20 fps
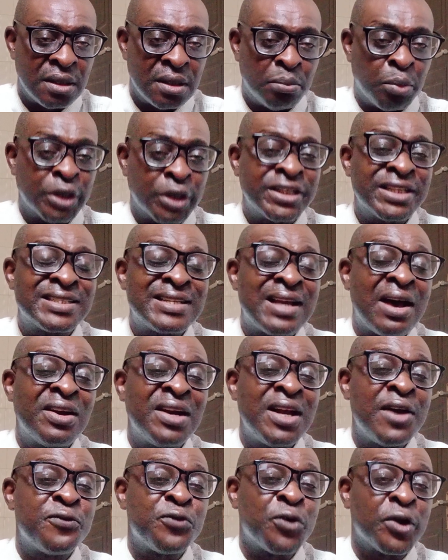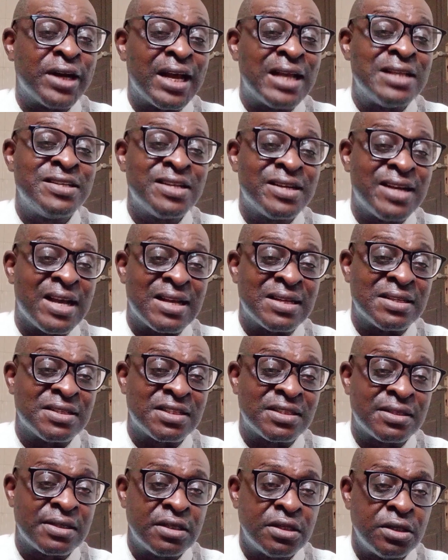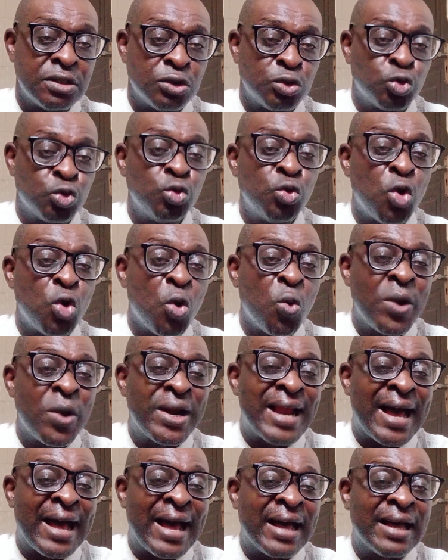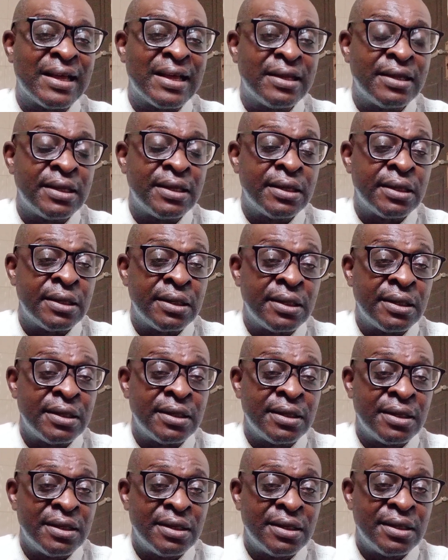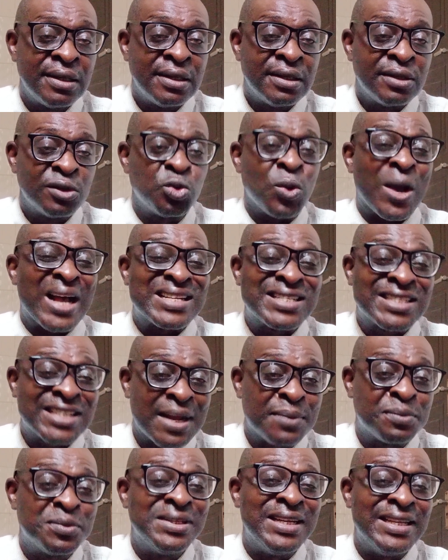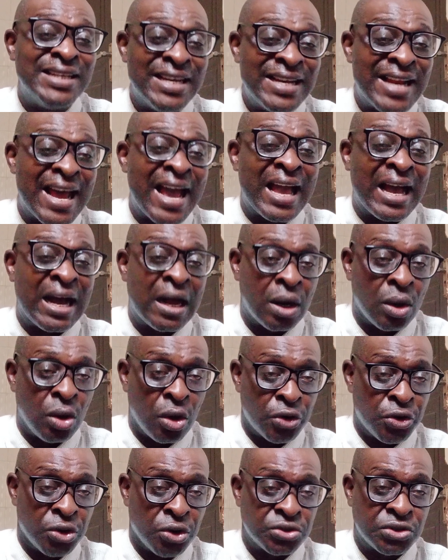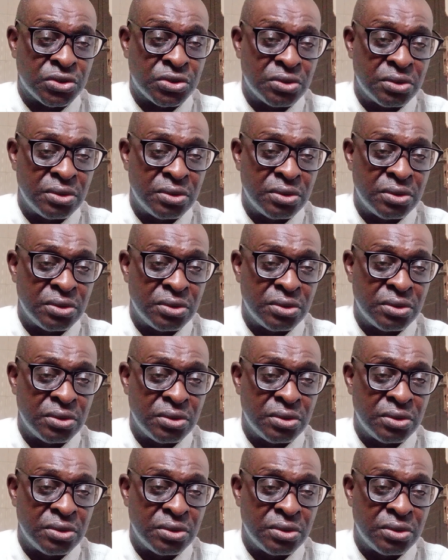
But it's now left for Nigerians to know whether to accept the denial or not.